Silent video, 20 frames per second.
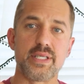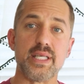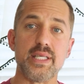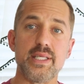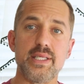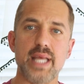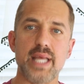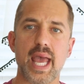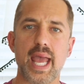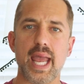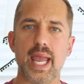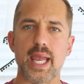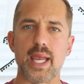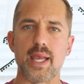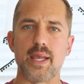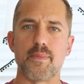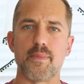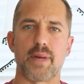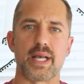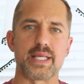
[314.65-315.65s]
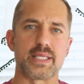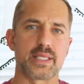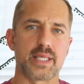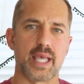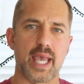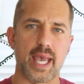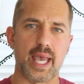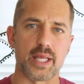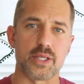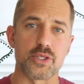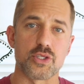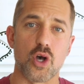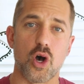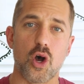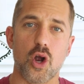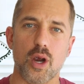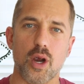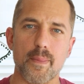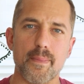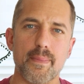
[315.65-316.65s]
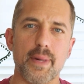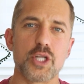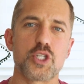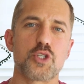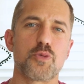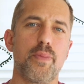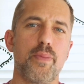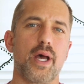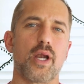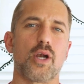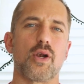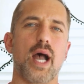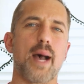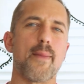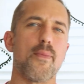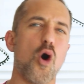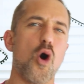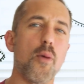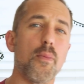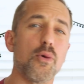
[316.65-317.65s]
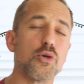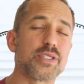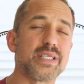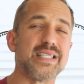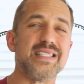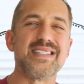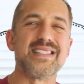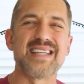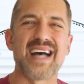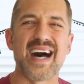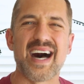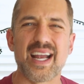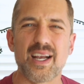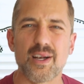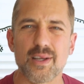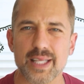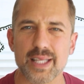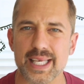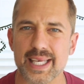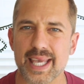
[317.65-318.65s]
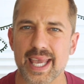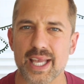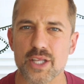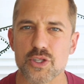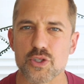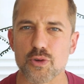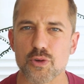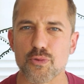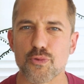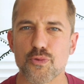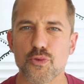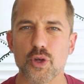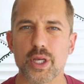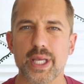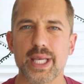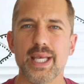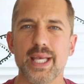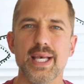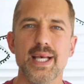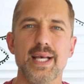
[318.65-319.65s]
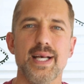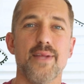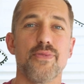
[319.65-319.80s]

today my scans are much better. I'm almost entirely cancer free.